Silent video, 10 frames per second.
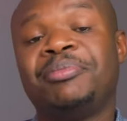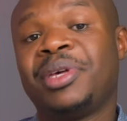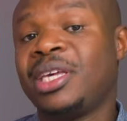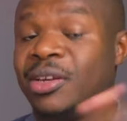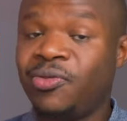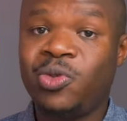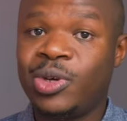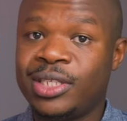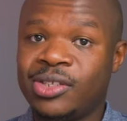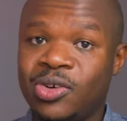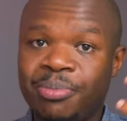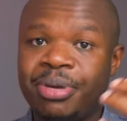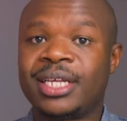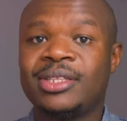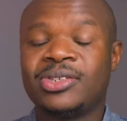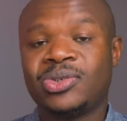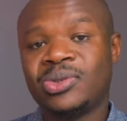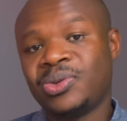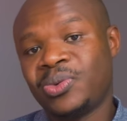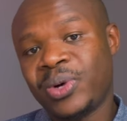may influence your
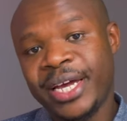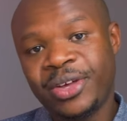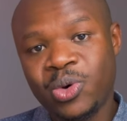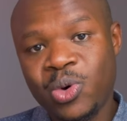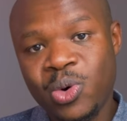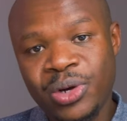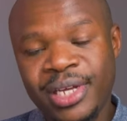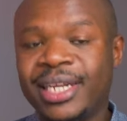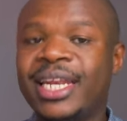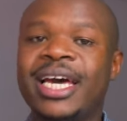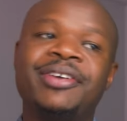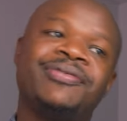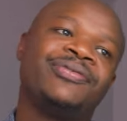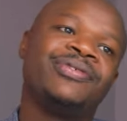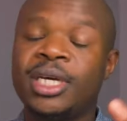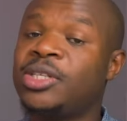paths, where you go in life.